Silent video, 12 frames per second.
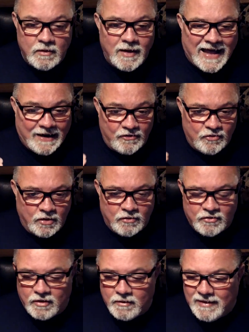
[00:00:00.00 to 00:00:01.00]

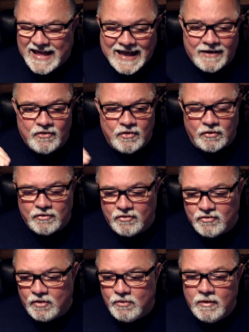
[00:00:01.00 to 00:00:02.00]
ex-doctor
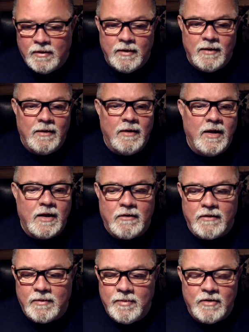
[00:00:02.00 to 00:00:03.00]
Sol, he
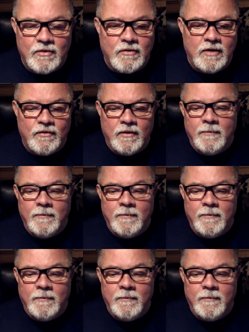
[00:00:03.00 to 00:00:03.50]
can't give me no grief.